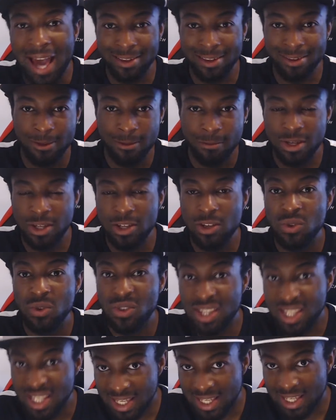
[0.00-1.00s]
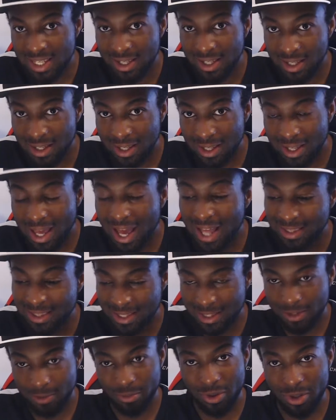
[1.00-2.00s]
to be unique at
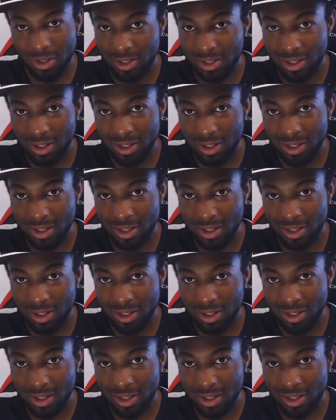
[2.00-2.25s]
this point.